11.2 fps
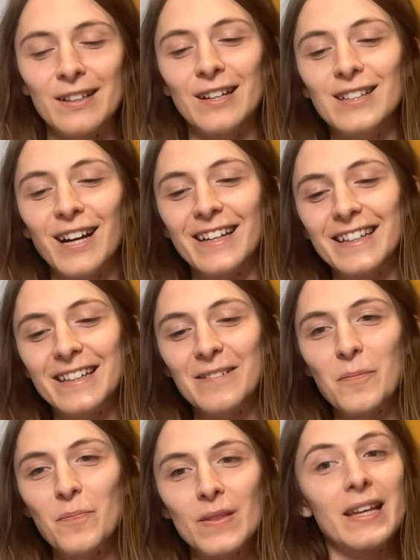like,
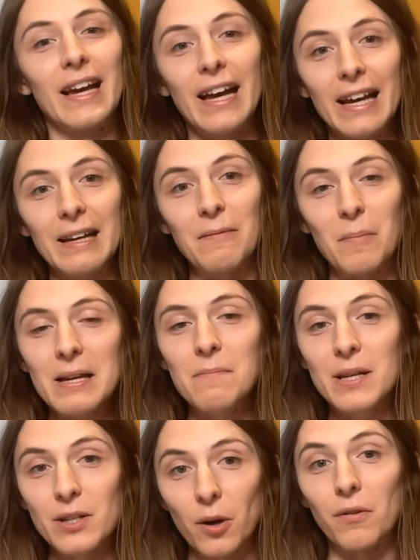hey, maybe
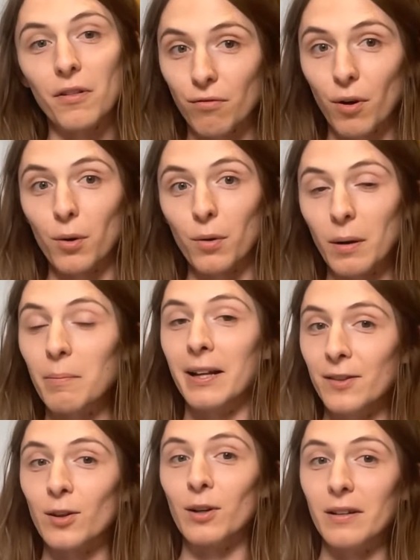don't throw a
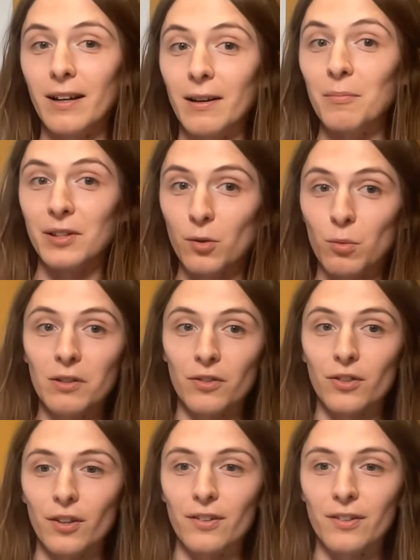pencil at, at Mr.
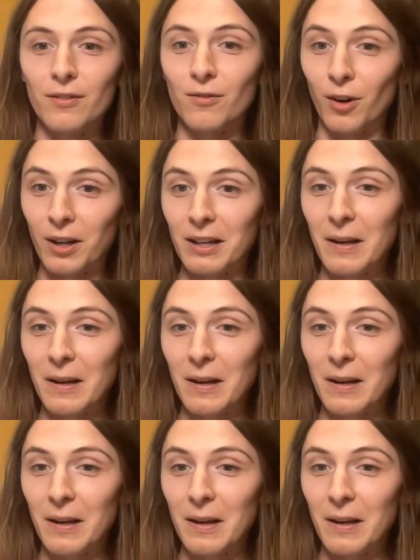Wilson, right?